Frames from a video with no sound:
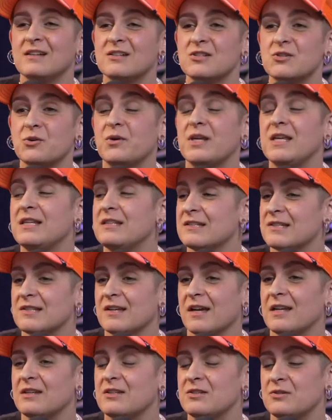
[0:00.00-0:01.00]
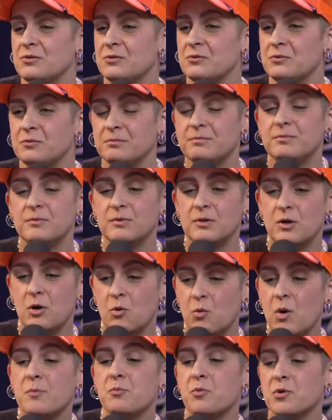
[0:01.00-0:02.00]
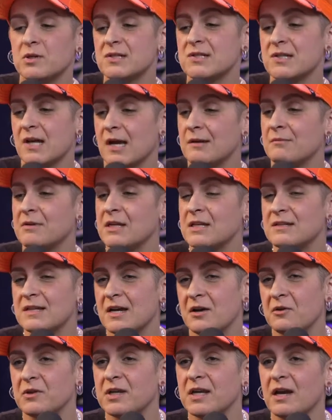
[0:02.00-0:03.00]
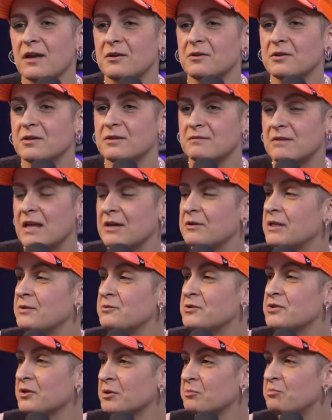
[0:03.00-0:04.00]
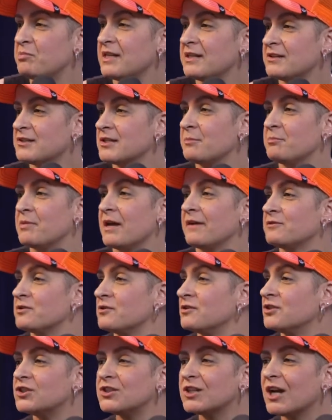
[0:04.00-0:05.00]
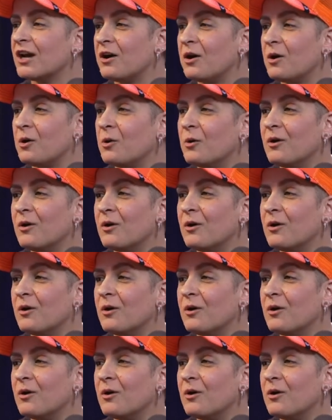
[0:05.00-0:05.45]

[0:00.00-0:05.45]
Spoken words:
So he decided to go up one side of me and down the other. And he was going to beat us up after the show.